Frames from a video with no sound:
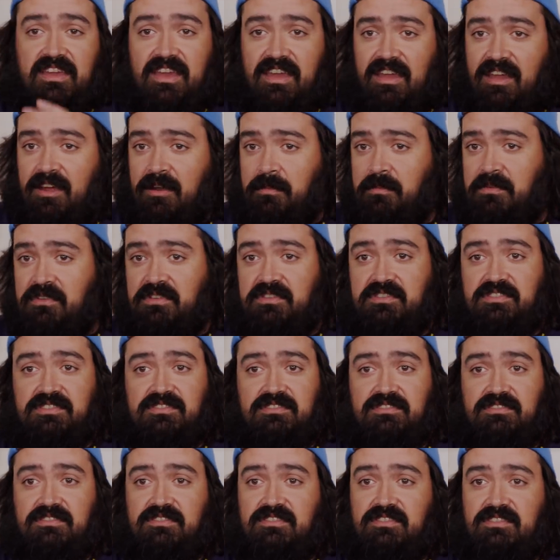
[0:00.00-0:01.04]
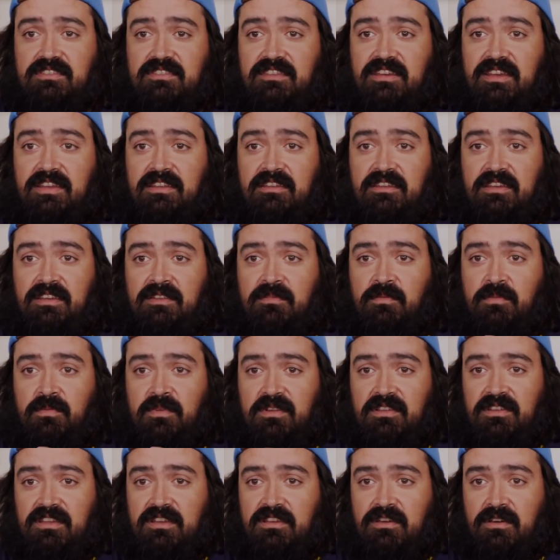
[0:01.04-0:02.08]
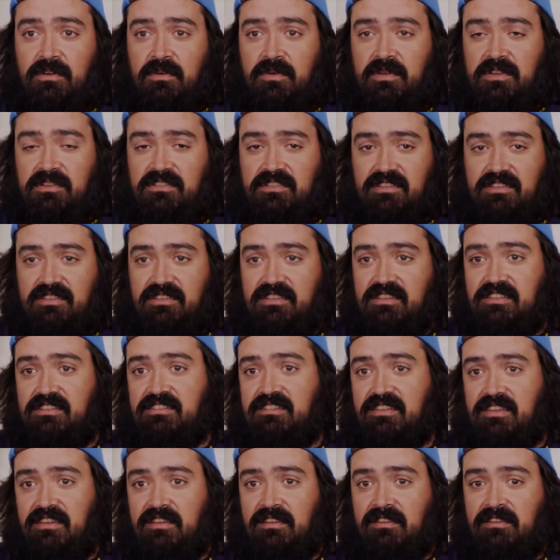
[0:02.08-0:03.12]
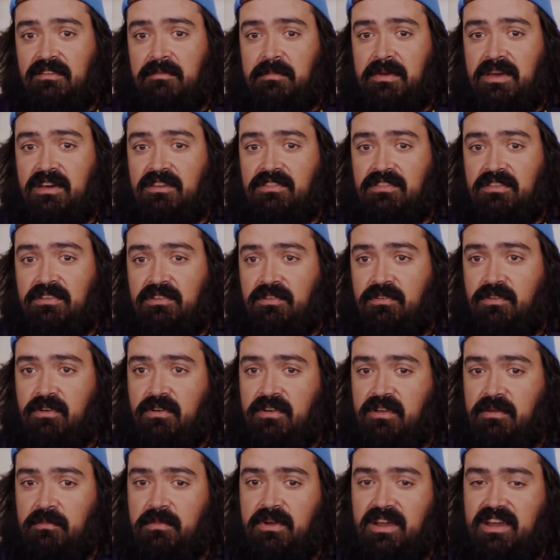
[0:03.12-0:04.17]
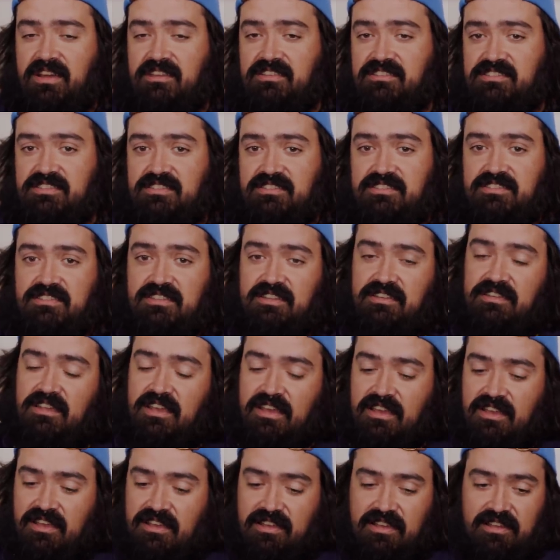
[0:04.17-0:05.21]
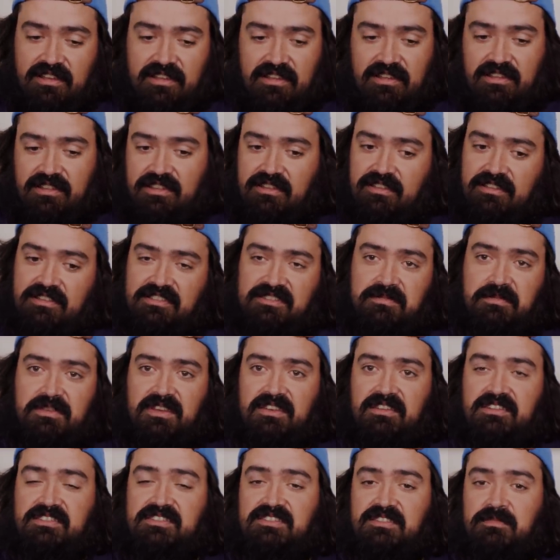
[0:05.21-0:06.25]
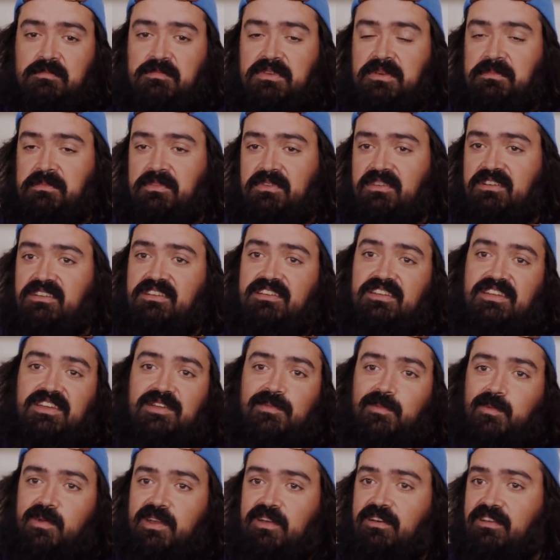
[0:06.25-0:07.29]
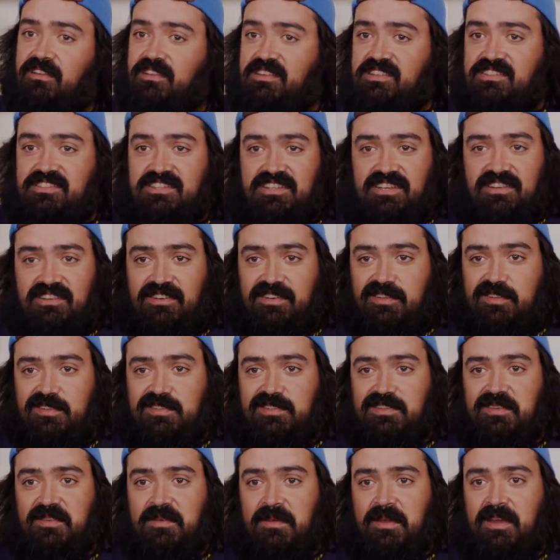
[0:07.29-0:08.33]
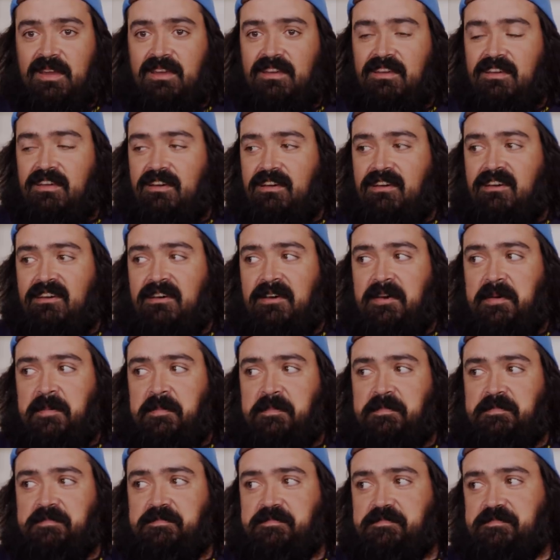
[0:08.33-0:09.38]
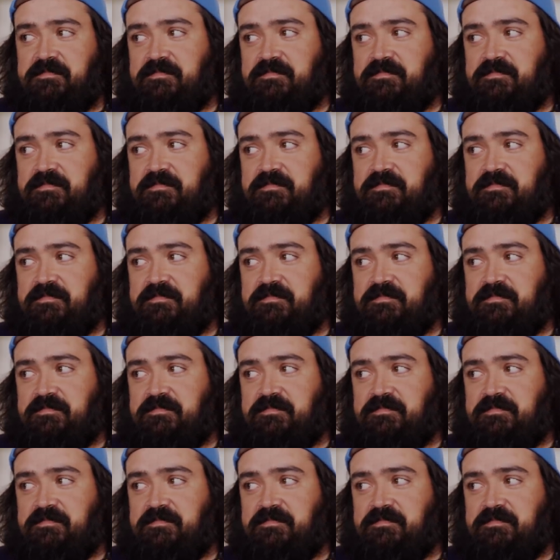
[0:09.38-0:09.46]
cameras and, and really go into detail about their growing practices. And eh, let's be honest, some people aren't going to give away all their secrets. Um,